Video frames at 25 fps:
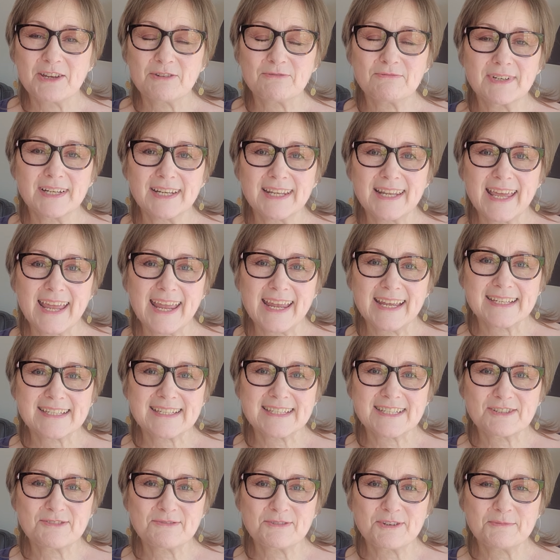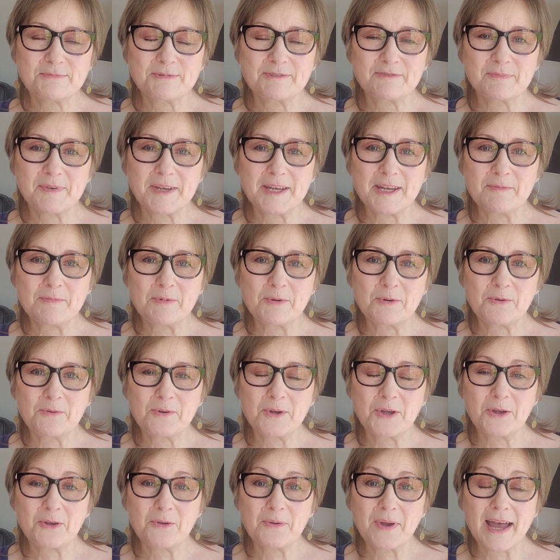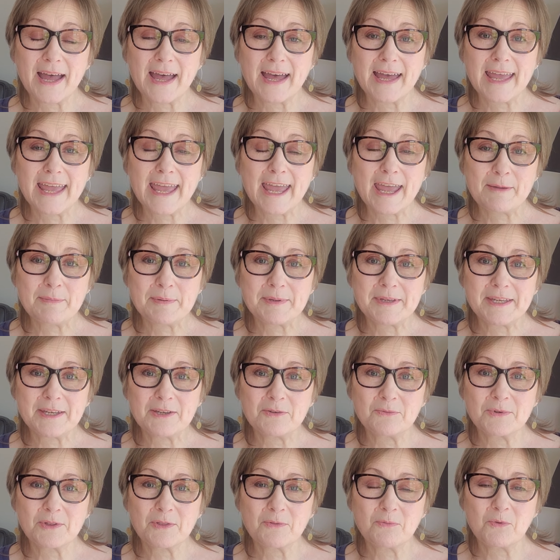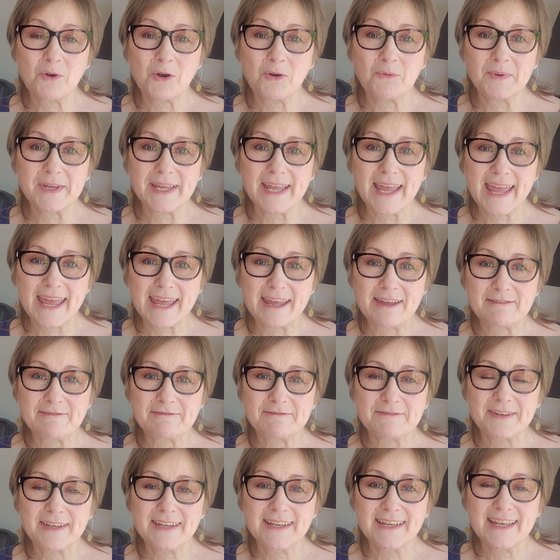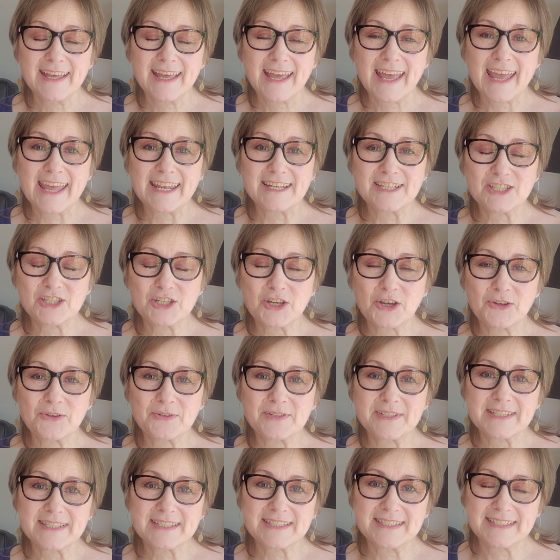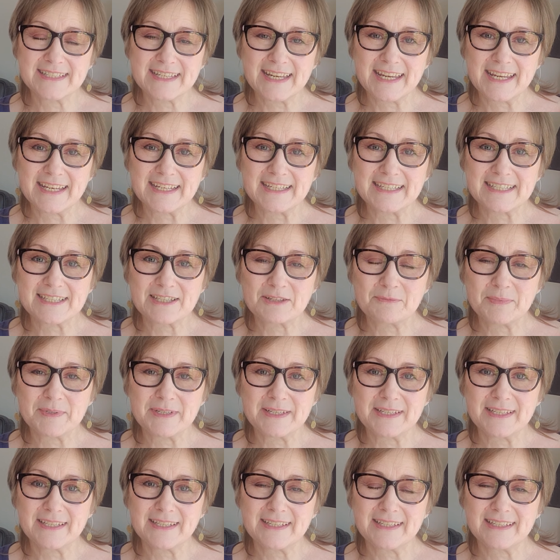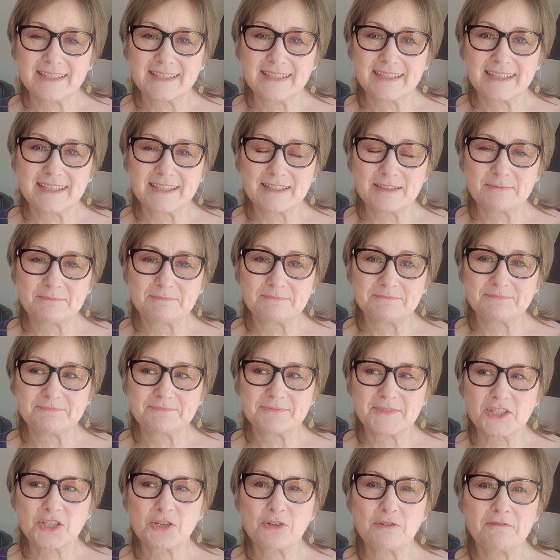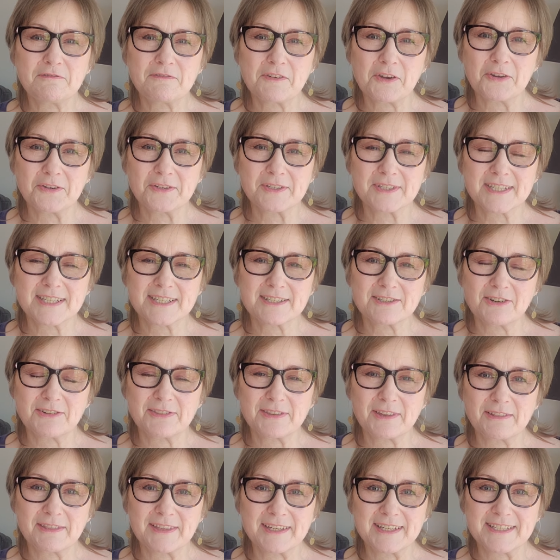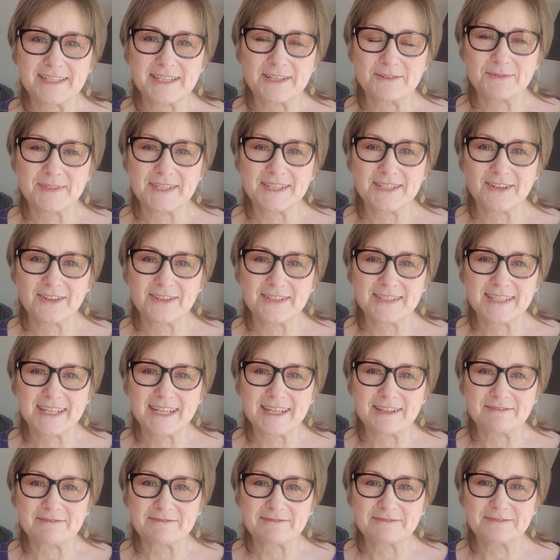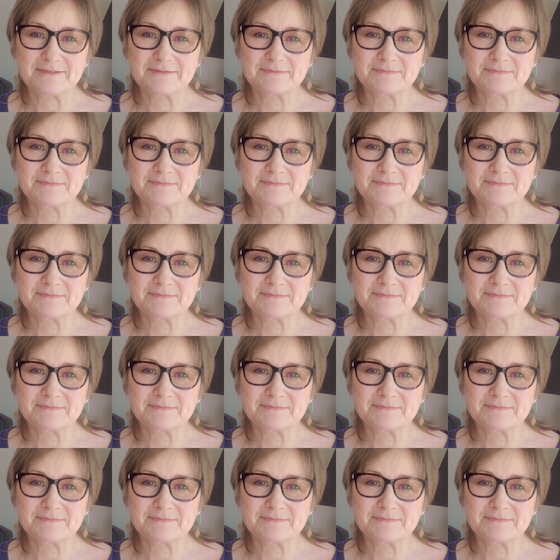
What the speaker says: relaxed group of people who are happy with what we have and don't tend to be too focused on the things that we don't have.